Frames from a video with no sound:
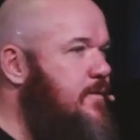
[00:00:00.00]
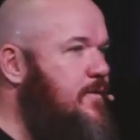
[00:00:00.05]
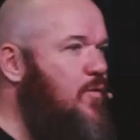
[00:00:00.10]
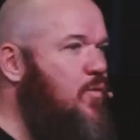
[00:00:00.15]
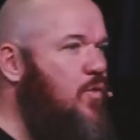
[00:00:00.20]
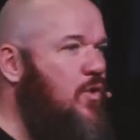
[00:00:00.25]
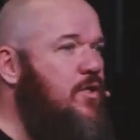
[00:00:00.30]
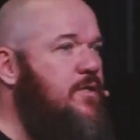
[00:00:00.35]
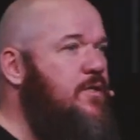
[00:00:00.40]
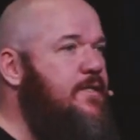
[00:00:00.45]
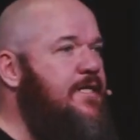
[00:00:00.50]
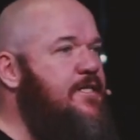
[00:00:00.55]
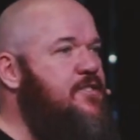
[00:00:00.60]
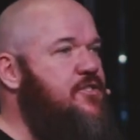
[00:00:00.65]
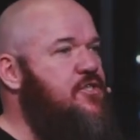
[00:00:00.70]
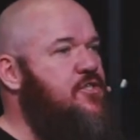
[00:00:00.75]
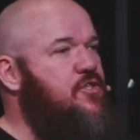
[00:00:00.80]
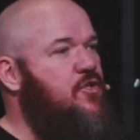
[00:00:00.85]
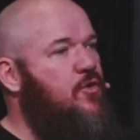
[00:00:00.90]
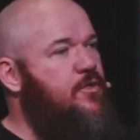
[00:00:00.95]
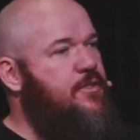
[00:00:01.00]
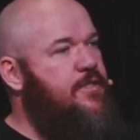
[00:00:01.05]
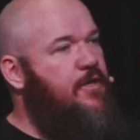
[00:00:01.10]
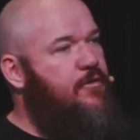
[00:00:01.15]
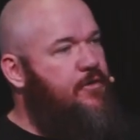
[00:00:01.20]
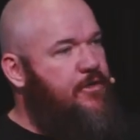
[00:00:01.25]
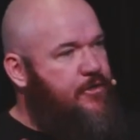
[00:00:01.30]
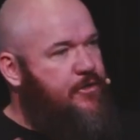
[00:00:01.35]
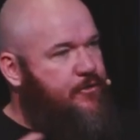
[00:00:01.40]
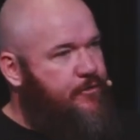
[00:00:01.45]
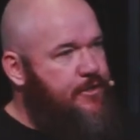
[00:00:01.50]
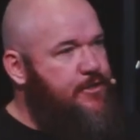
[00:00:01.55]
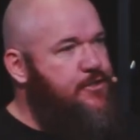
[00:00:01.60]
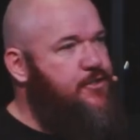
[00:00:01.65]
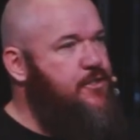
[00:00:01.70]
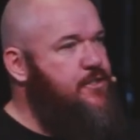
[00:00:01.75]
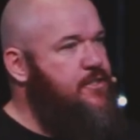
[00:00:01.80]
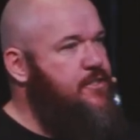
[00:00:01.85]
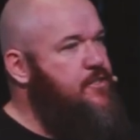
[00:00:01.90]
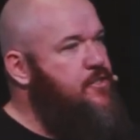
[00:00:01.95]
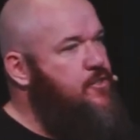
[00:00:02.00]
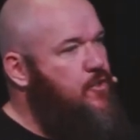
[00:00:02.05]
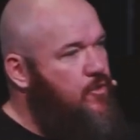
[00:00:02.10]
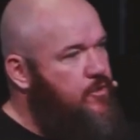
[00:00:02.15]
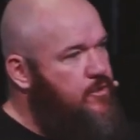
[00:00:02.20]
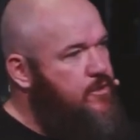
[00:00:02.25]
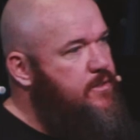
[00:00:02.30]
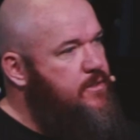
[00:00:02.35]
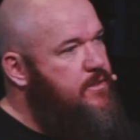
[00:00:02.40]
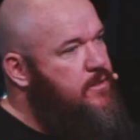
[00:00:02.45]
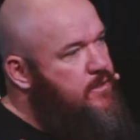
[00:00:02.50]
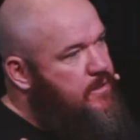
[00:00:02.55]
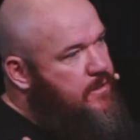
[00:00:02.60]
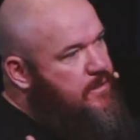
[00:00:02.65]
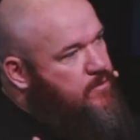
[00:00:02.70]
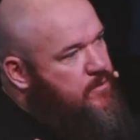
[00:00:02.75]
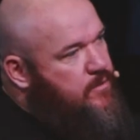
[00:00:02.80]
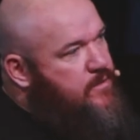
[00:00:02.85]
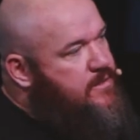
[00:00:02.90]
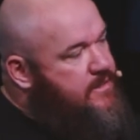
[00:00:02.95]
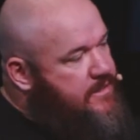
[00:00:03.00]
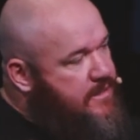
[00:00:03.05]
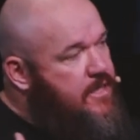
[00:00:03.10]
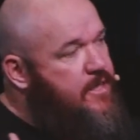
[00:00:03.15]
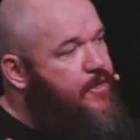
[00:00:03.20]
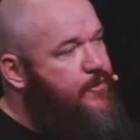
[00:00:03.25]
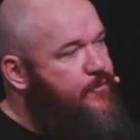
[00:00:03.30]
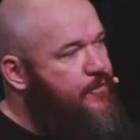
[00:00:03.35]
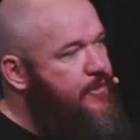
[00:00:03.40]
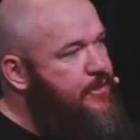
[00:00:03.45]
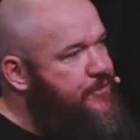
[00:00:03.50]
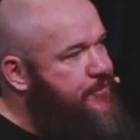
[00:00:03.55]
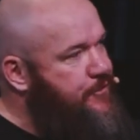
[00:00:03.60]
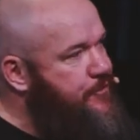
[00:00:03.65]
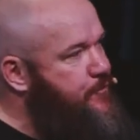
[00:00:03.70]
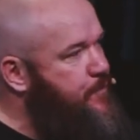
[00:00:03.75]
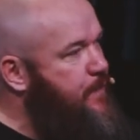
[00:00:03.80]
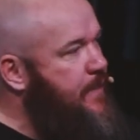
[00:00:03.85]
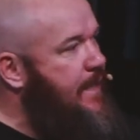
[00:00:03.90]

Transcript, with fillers: The world needs to start hearing Christians and start seeing Christians